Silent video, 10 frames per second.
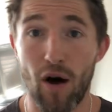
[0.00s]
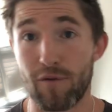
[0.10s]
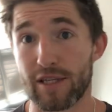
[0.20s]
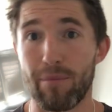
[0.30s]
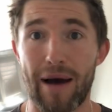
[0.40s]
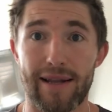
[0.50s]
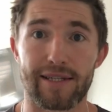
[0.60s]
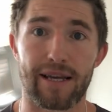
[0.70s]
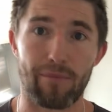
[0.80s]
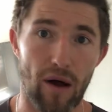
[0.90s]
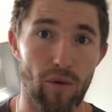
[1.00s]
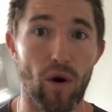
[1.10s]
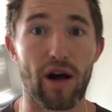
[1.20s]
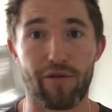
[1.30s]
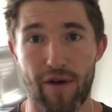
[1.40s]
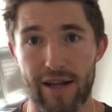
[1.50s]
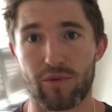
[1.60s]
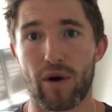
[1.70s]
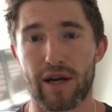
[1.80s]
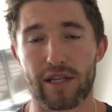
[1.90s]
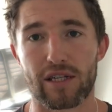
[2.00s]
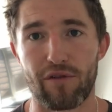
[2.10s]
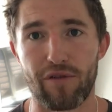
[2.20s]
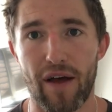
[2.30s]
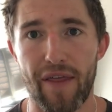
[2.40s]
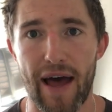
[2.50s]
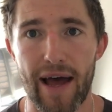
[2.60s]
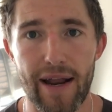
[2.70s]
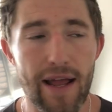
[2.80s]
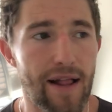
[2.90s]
Obviously balancing my work, Fran's work and stuff like that.